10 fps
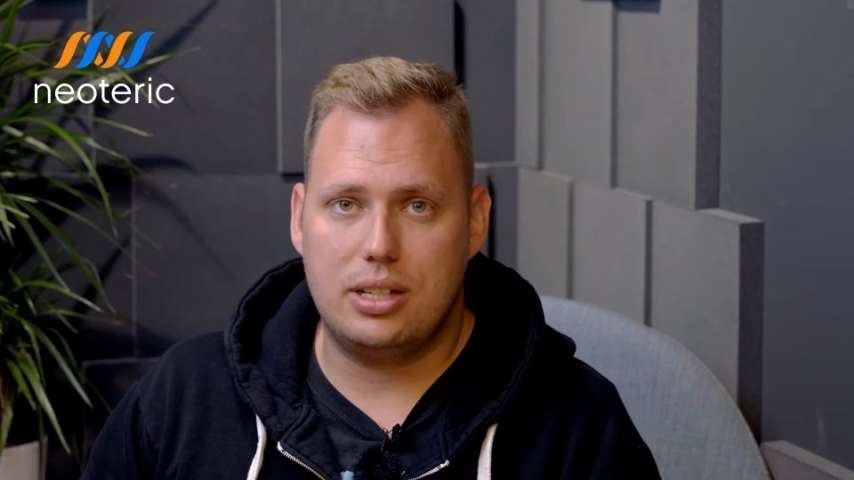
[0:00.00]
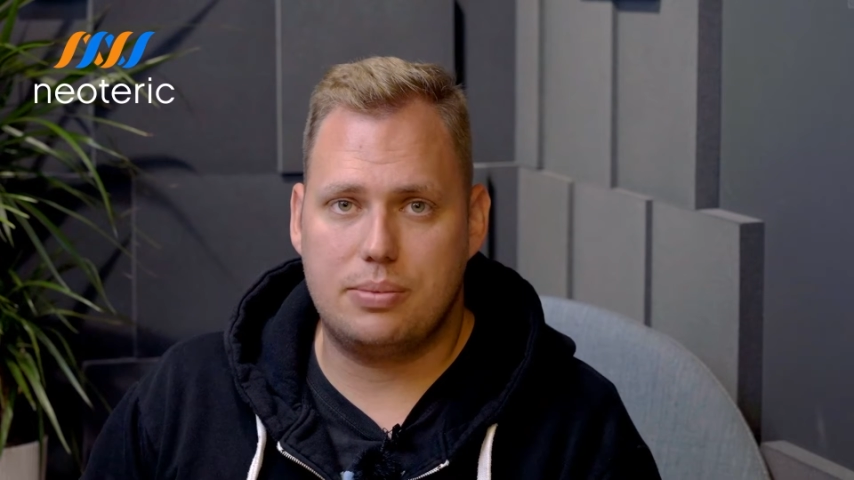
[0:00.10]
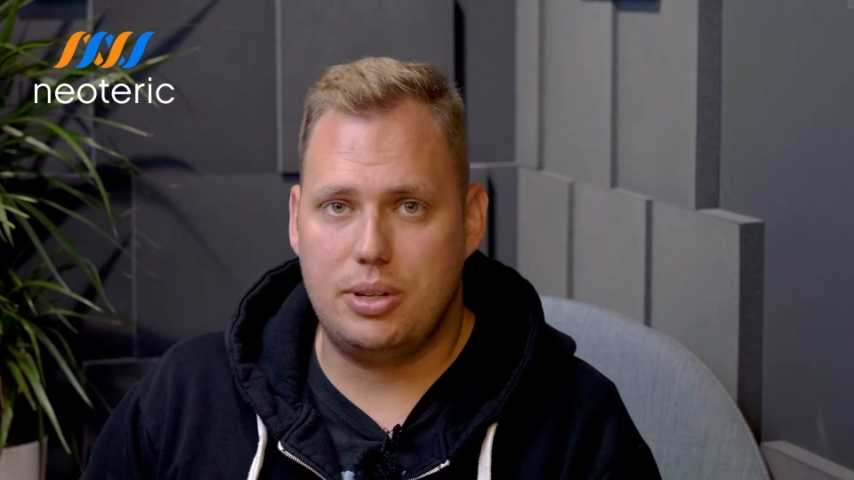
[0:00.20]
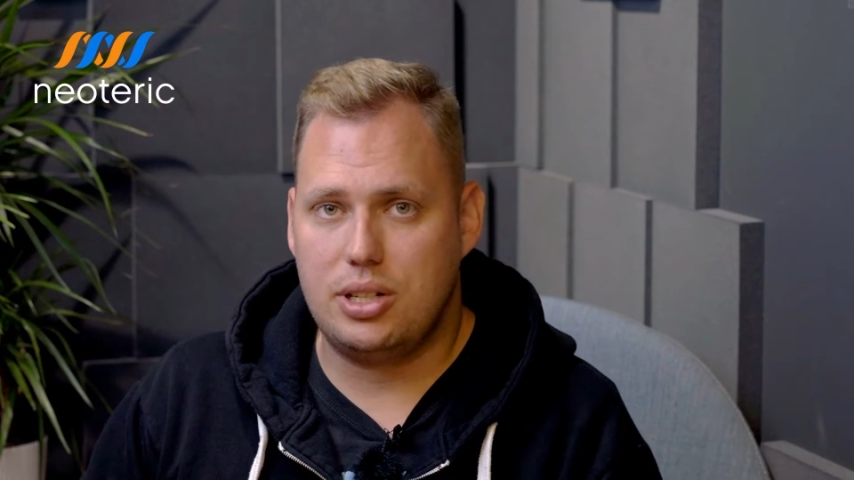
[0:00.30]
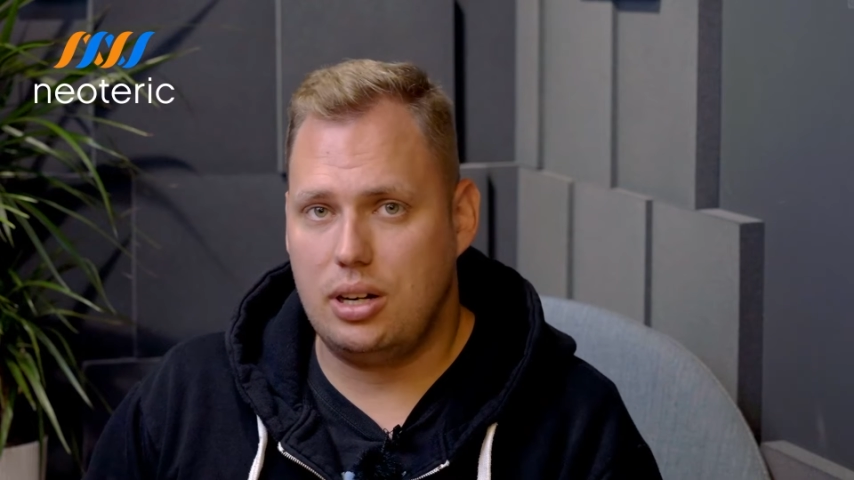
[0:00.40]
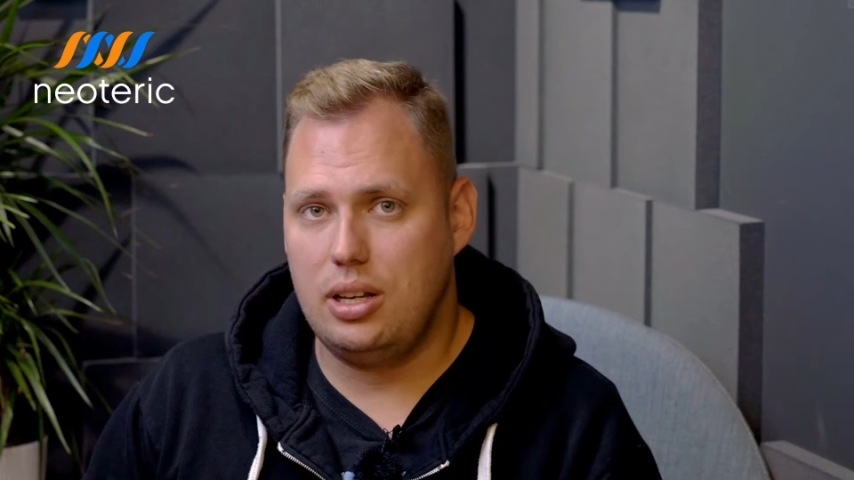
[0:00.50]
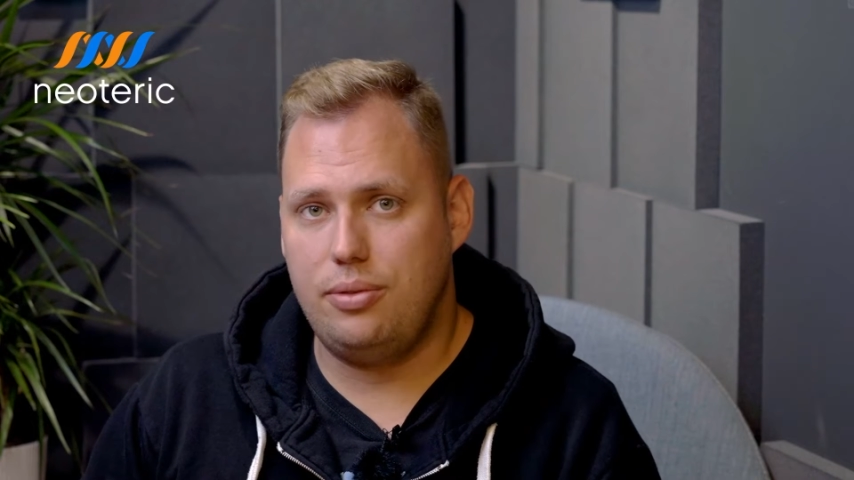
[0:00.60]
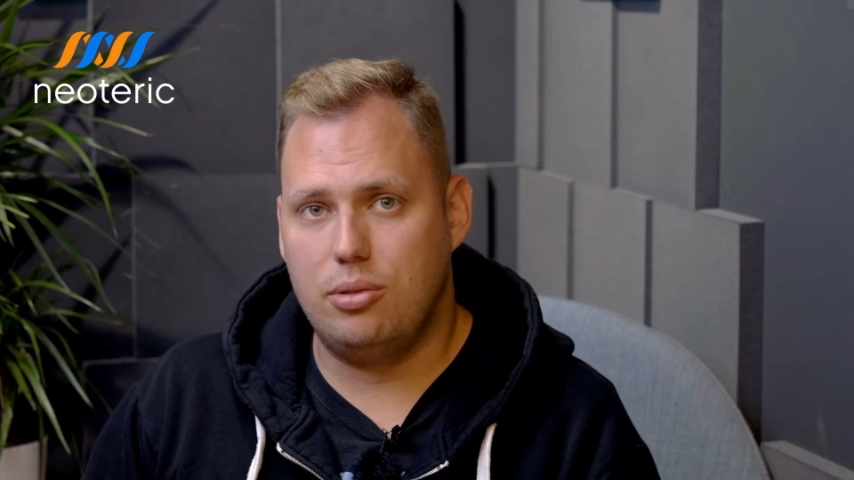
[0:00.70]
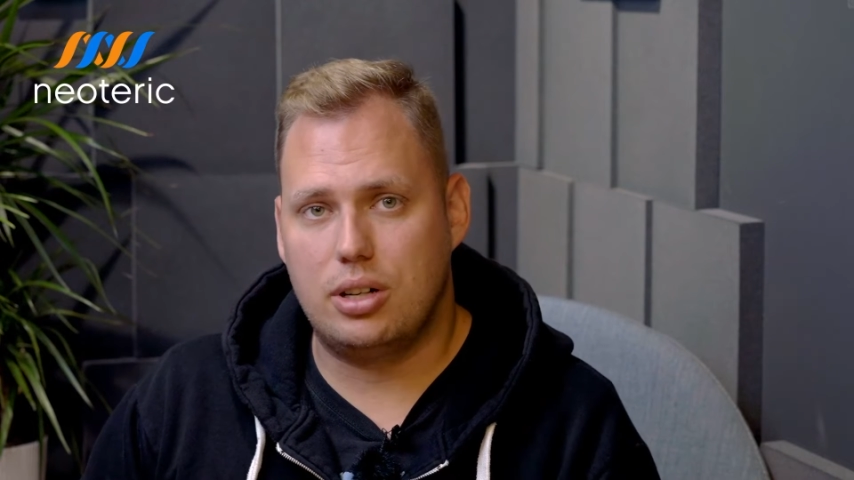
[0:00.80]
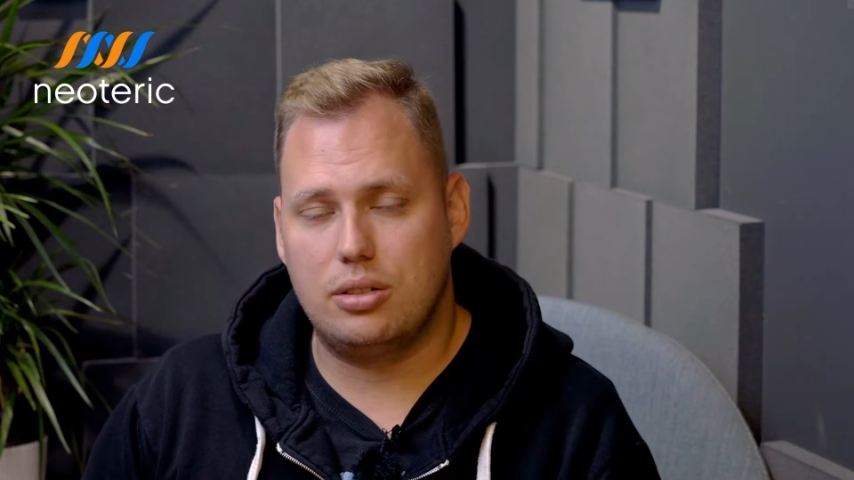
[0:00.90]
especially
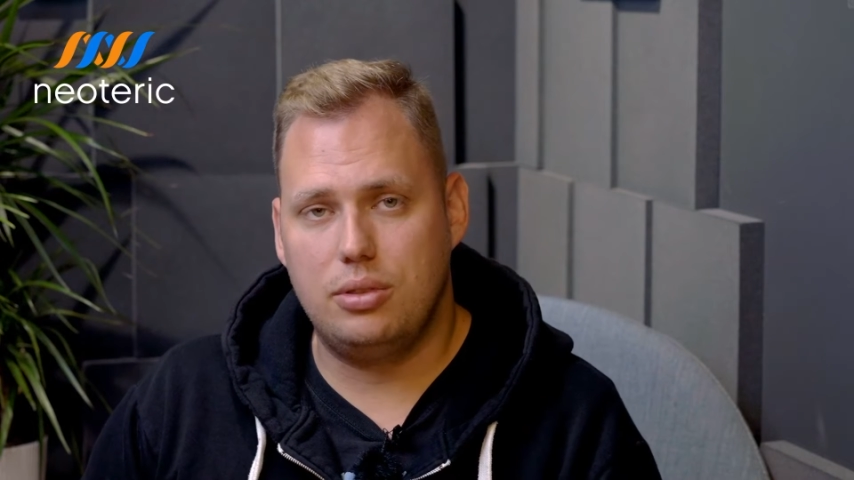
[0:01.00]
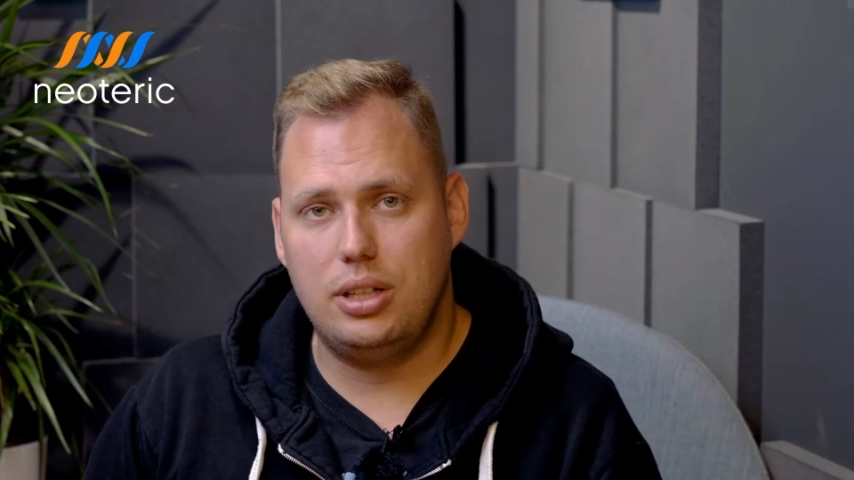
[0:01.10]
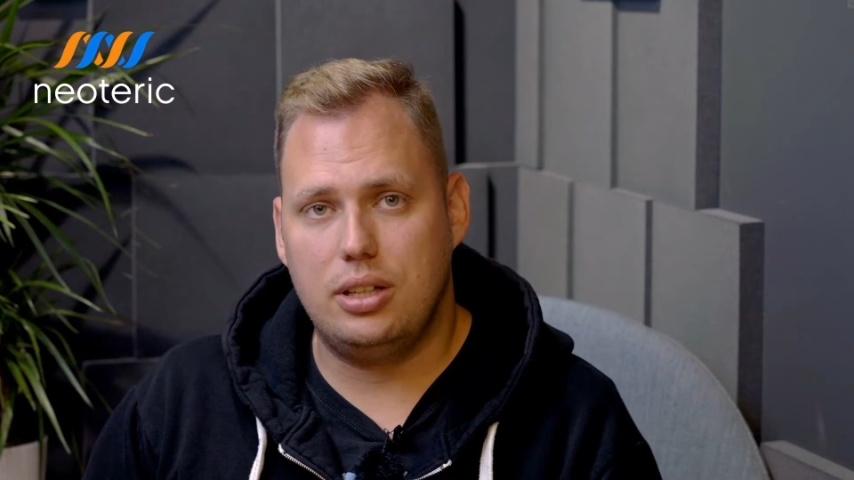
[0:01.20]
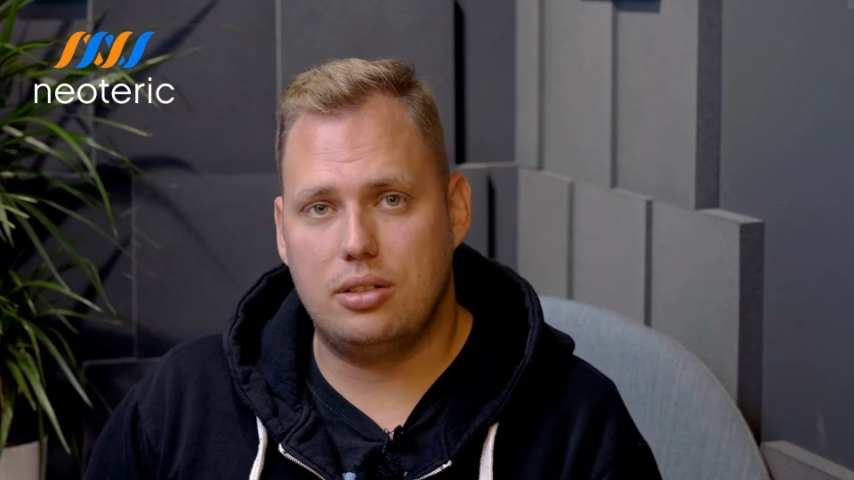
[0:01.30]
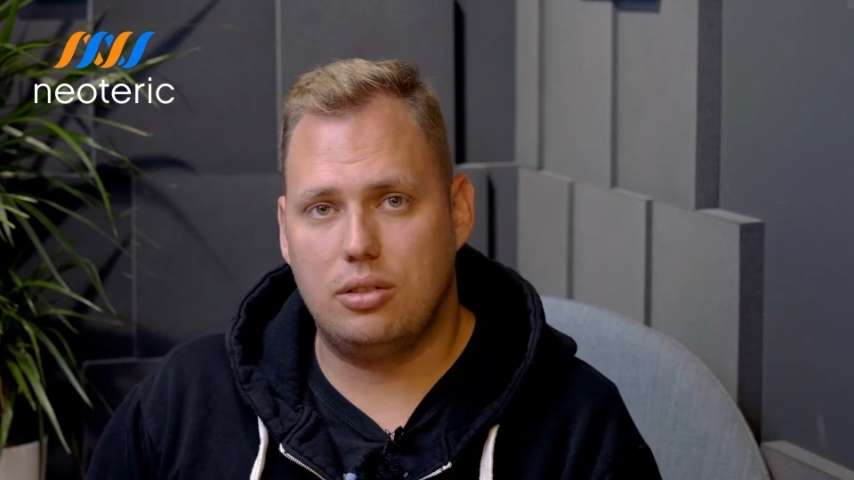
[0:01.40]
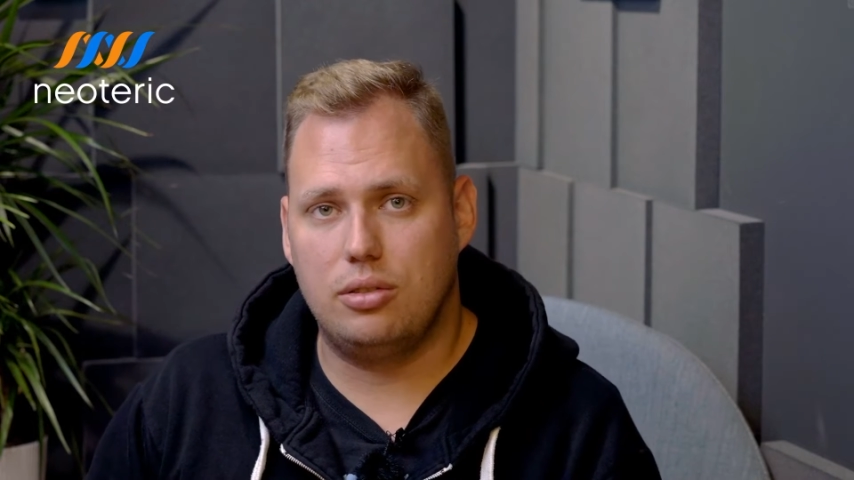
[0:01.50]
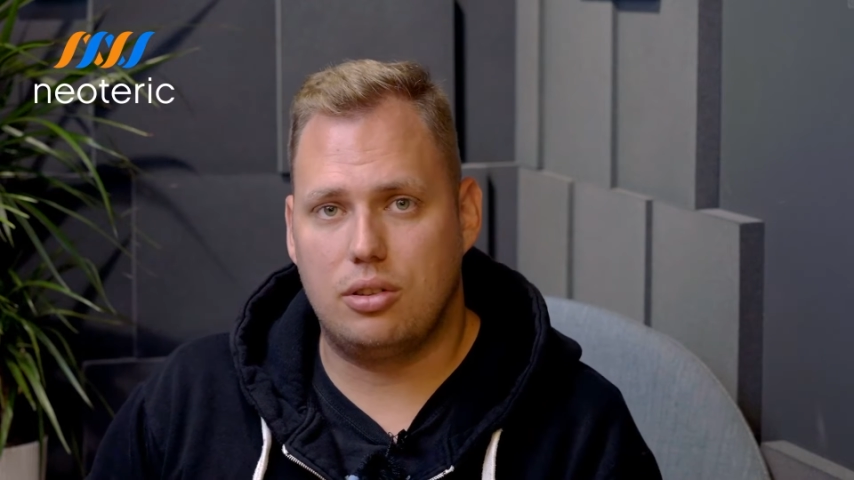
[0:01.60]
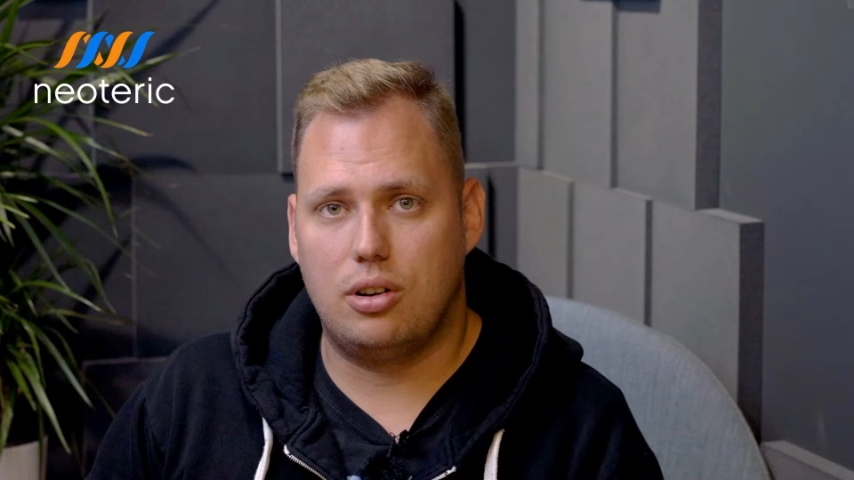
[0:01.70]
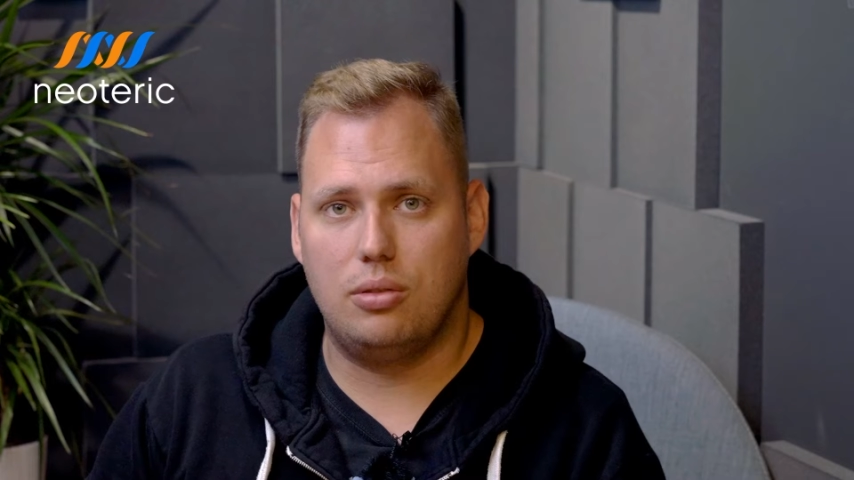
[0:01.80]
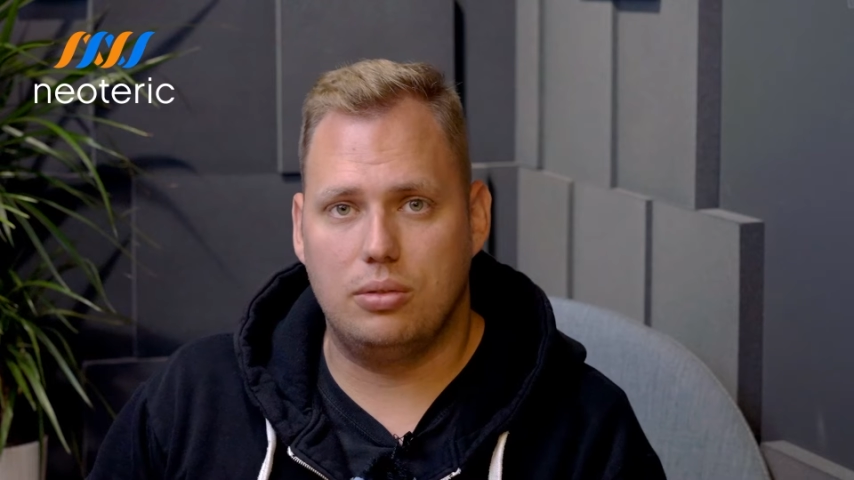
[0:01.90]
if you are doing it on
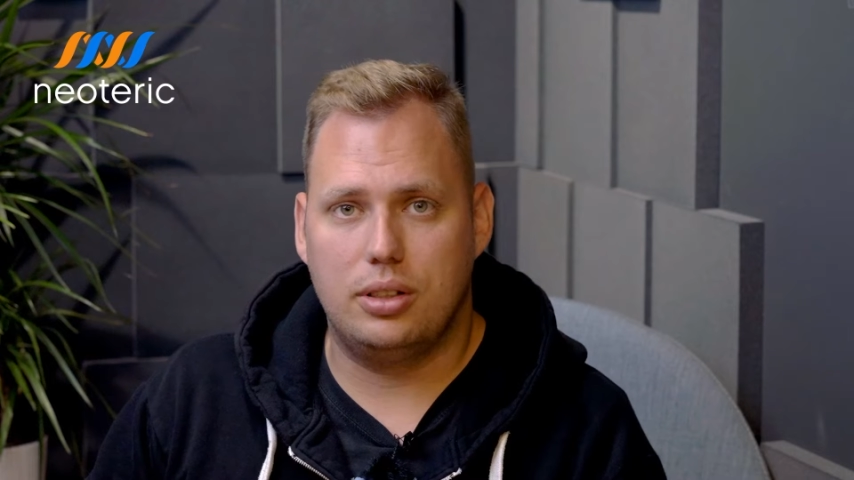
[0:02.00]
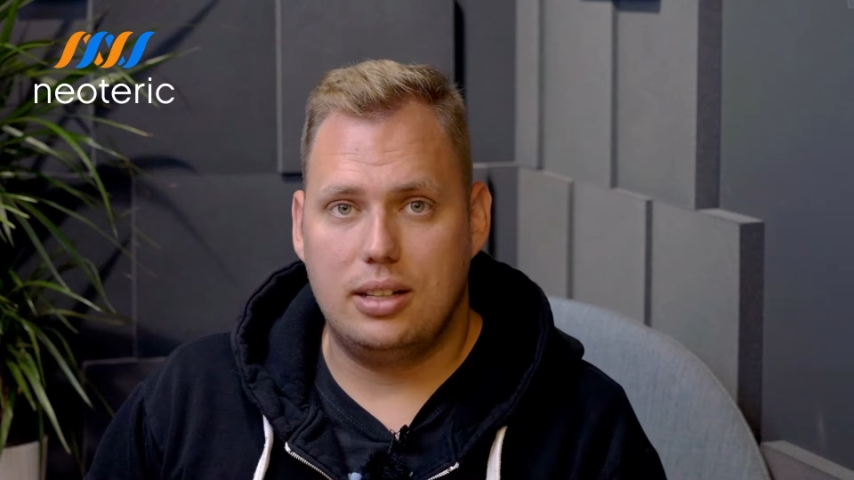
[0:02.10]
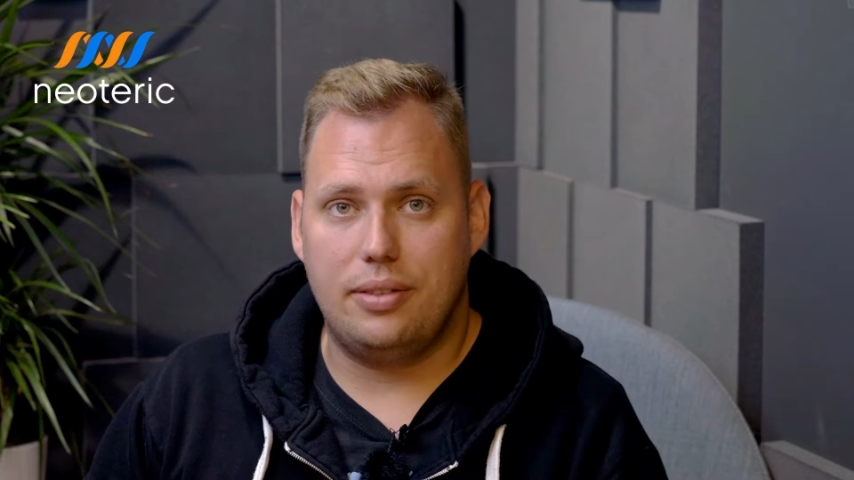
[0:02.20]
your own.